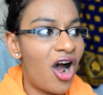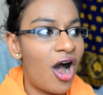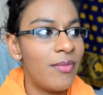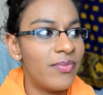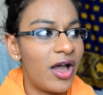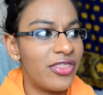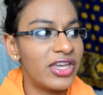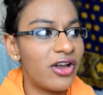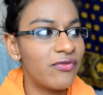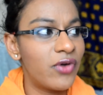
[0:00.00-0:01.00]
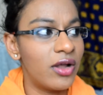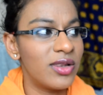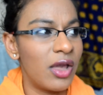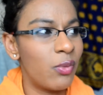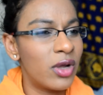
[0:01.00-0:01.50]
I think I've got
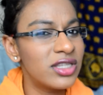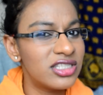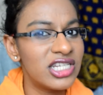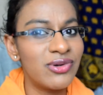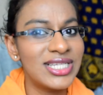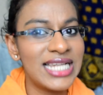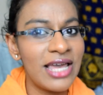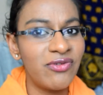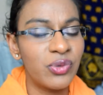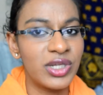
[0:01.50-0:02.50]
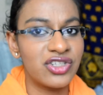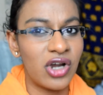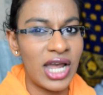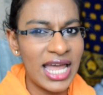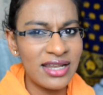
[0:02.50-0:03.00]
like 1 series left, which
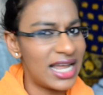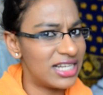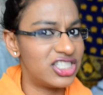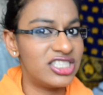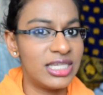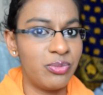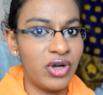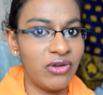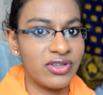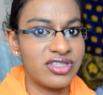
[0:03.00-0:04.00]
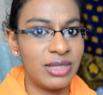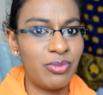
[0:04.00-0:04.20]
I hadn't actually seen previously.